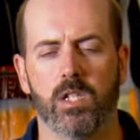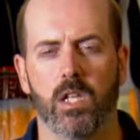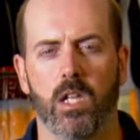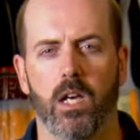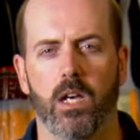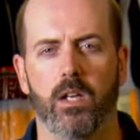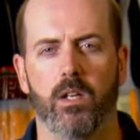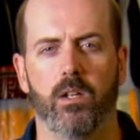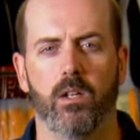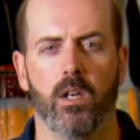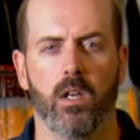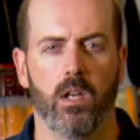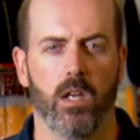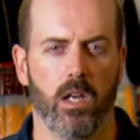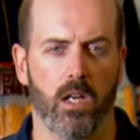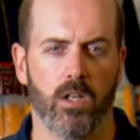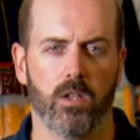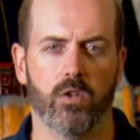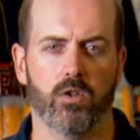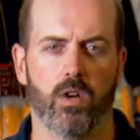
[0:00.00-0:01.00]
slider,
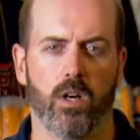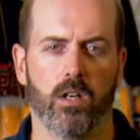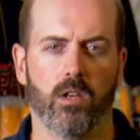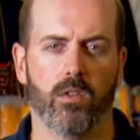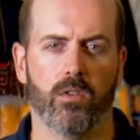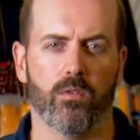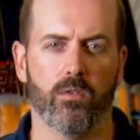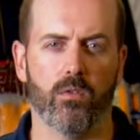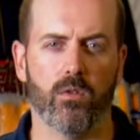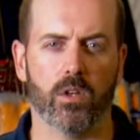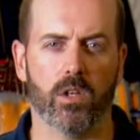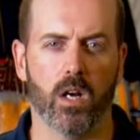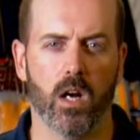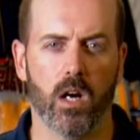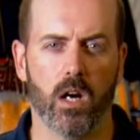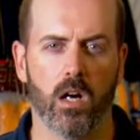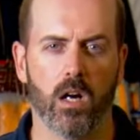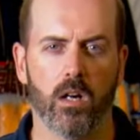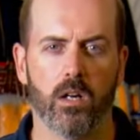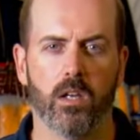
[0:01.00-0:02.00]
and you're trying to throw a
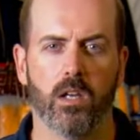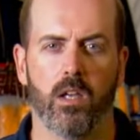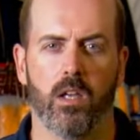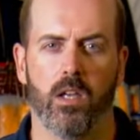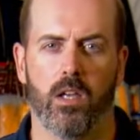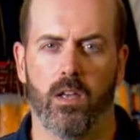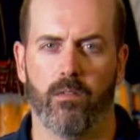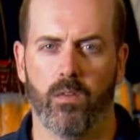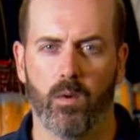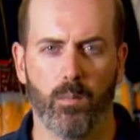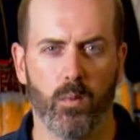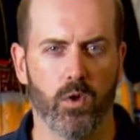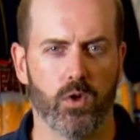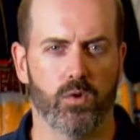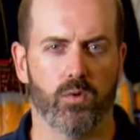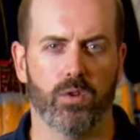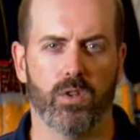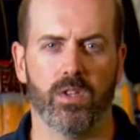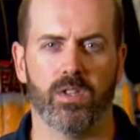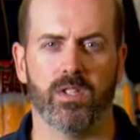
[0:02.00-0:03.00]
guard, if you
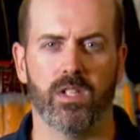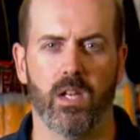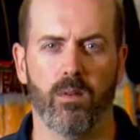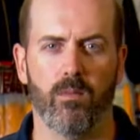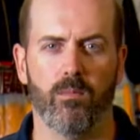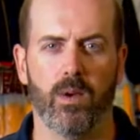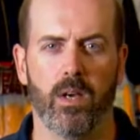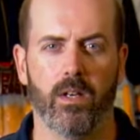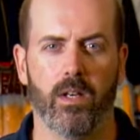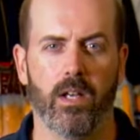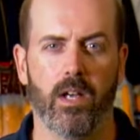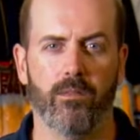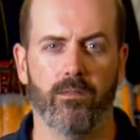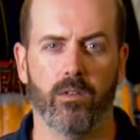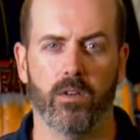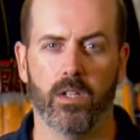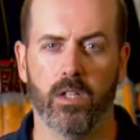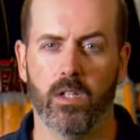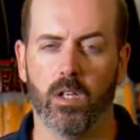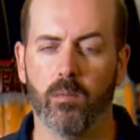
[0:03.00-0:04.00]
push with the same amount of
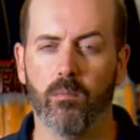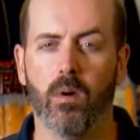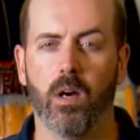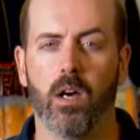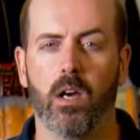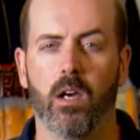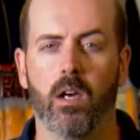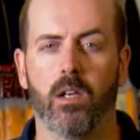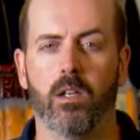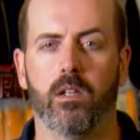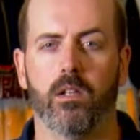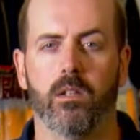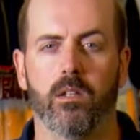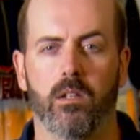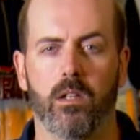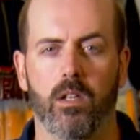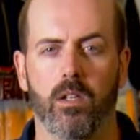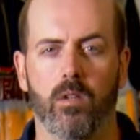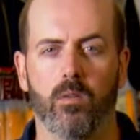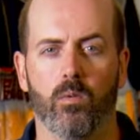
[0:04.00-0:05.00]
effort in your mind
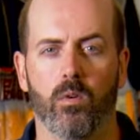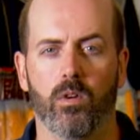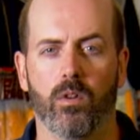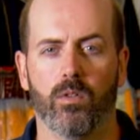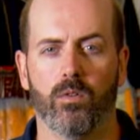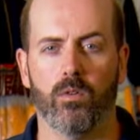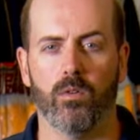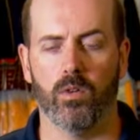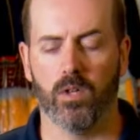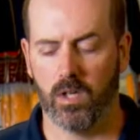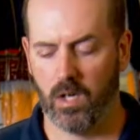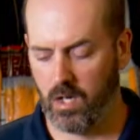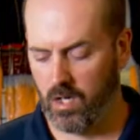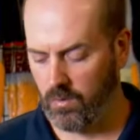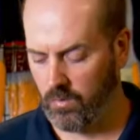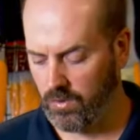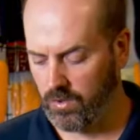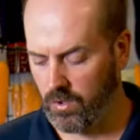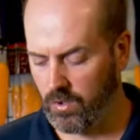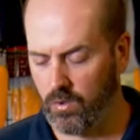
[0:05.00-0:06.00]
that you want to throw a
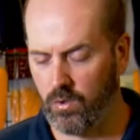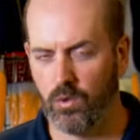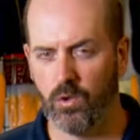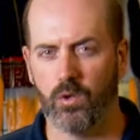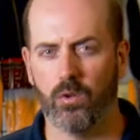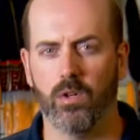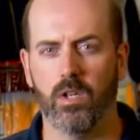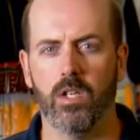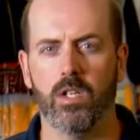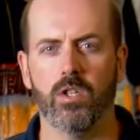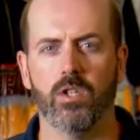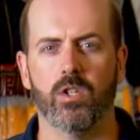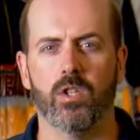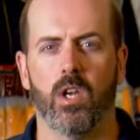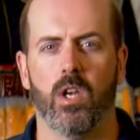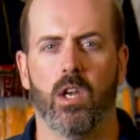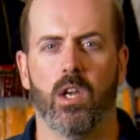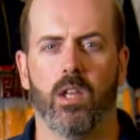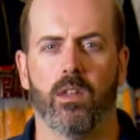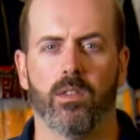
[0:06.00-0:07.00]
guard with the 1/4 inch,
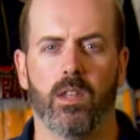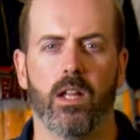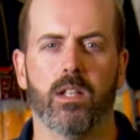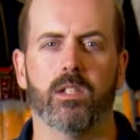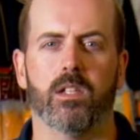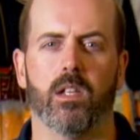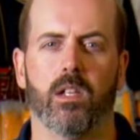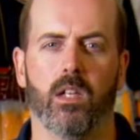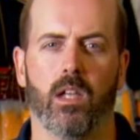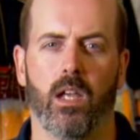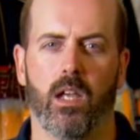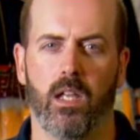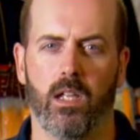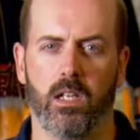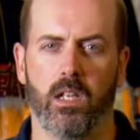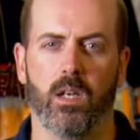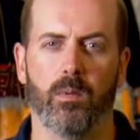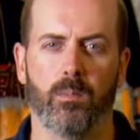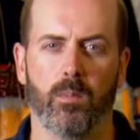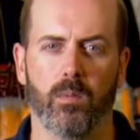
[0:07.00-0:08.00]
that's going to
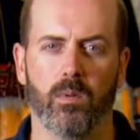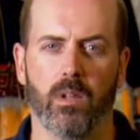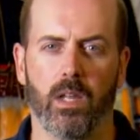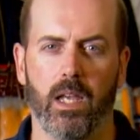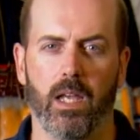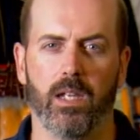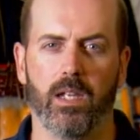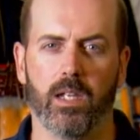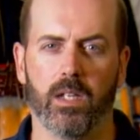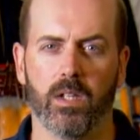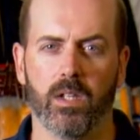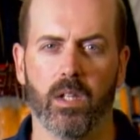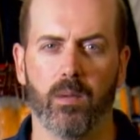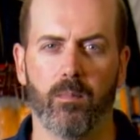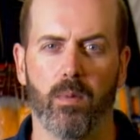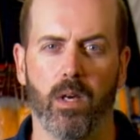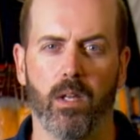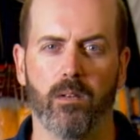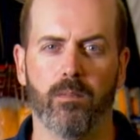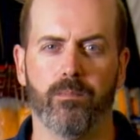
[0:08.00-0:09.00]
end up landing on the
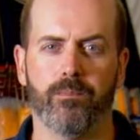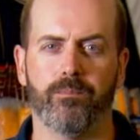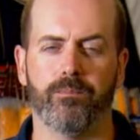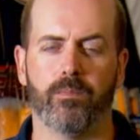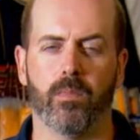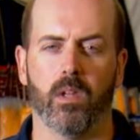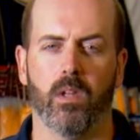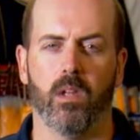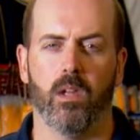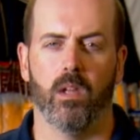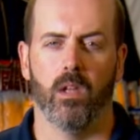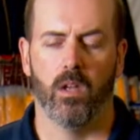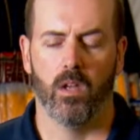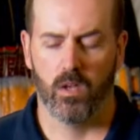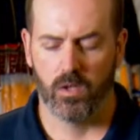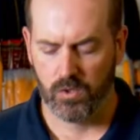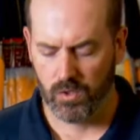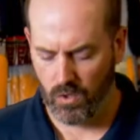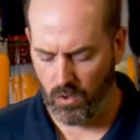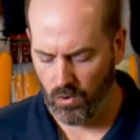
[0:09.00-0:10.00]
button.
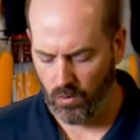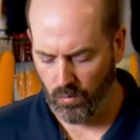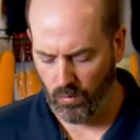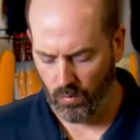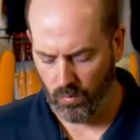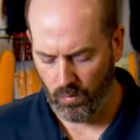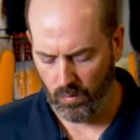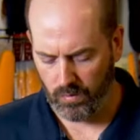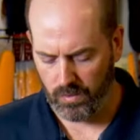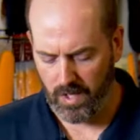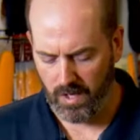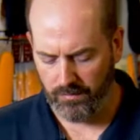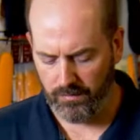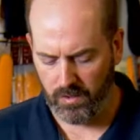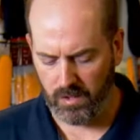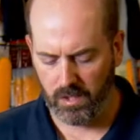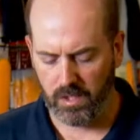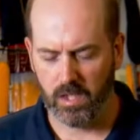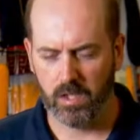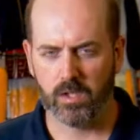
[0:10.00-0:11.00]
So
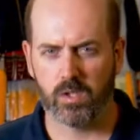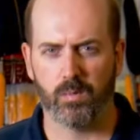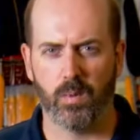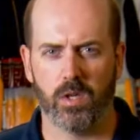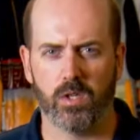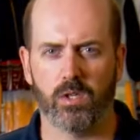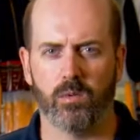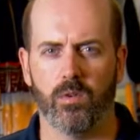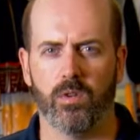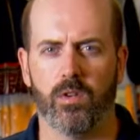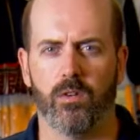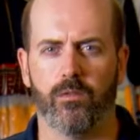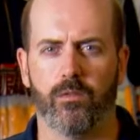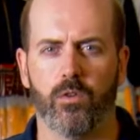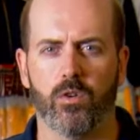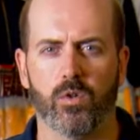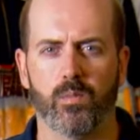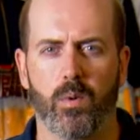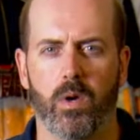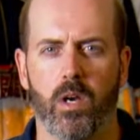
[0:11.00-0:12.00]
definitely, especially with your
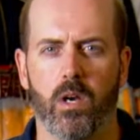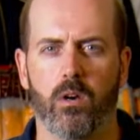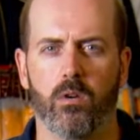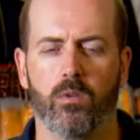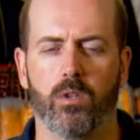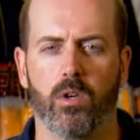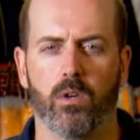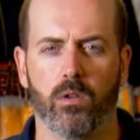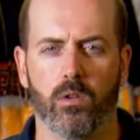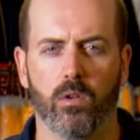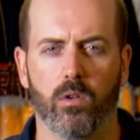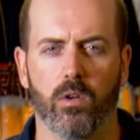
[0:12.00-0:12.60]
first pair, when you're